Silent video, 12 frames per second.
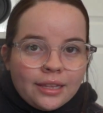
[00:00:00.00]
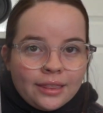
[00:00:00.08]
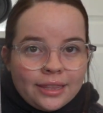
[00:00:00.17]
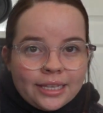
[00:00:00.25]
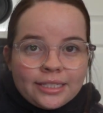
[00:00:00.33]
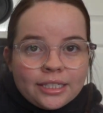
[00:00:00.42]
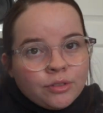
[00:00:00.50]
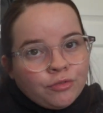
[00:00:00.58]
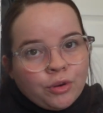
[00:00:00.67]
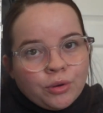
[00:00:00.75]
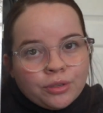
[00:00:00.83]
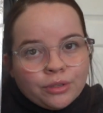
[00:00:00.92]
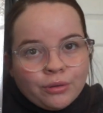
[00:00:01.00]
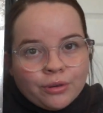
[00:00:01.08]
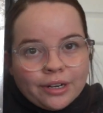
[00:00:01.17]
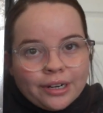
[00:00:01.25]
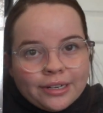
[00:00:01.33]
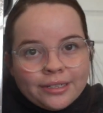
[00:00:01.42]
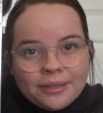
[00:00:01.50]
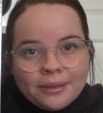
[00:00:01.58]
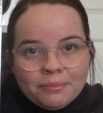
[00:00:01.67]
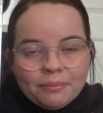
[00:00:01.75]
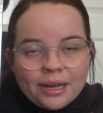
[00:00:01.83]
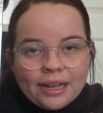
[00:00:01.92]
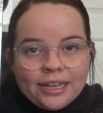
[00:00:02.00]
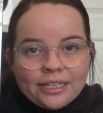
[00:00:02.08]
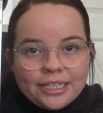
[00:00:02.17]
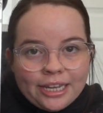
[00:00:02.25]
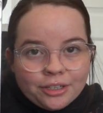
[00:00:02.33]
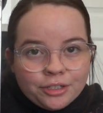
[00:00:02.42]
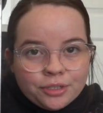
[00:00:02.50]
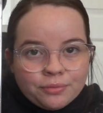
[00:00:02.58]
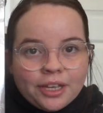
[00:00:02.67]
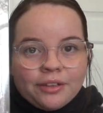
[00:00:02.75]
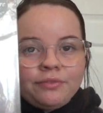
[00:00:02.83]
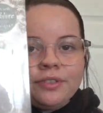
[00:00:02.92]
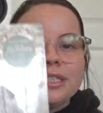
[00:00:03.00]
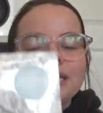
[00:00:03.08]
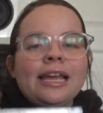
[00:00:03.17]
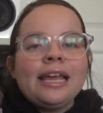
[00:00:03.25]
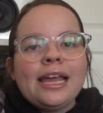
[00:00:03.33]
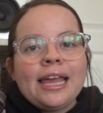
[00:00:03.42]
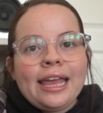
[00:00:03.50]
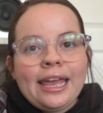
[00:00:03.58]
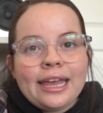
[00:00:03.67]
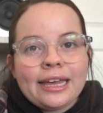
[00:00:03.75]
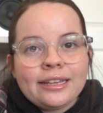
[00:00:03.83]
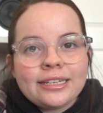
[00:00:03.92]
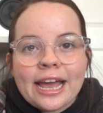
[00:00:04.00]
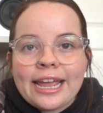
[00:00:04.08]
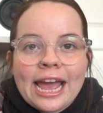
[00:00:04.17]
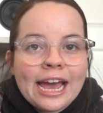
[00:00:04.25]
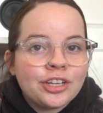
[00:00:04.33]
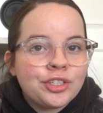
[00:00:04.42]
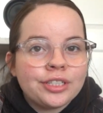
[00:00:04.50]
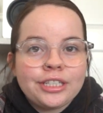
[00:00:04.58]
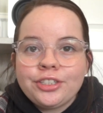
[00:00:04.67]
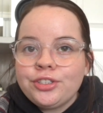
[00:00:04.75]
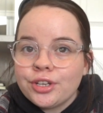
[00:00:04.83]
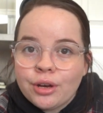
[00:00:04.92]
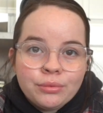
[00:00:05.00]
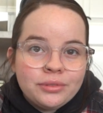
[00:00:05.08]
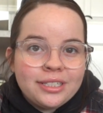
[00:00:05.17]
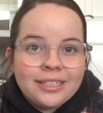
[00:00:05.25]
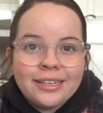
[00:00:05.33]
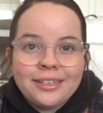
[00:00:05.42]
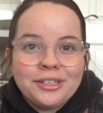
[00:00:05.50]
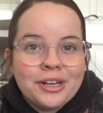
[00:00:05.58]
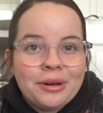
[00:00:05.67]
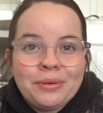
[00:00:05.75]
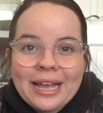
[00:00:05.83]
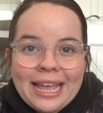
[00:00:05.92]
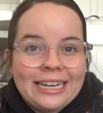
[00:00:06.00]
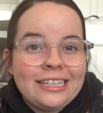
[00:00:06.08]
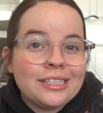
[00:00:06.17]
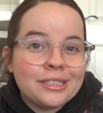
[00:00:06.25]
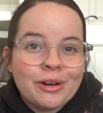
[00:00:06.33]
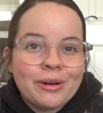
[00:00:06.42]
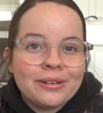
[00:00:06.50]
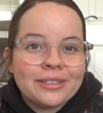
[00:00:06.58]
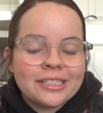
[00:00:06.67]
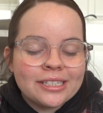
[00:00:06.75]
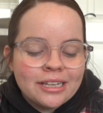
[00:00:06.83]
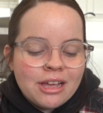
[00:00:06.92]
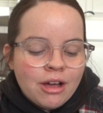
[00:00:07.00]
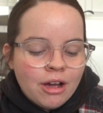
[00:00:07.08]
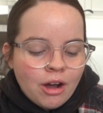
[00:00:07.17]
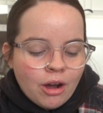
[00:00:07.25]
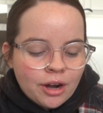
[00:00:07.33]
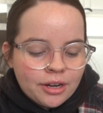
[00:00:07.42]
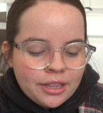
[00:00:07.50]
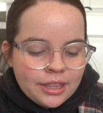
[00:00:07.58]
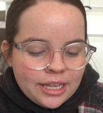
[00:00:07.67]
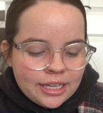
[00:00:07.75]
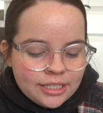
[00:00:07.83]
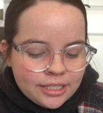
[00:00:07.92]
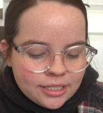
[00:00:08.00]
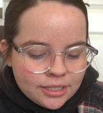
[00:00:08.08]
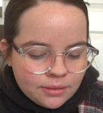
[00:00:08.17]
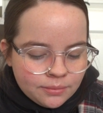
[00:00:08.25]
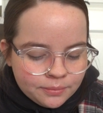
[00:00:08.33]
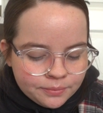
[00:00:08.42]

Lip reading: this is Folklore by Taylor Swift, and I actually don't know any songs on this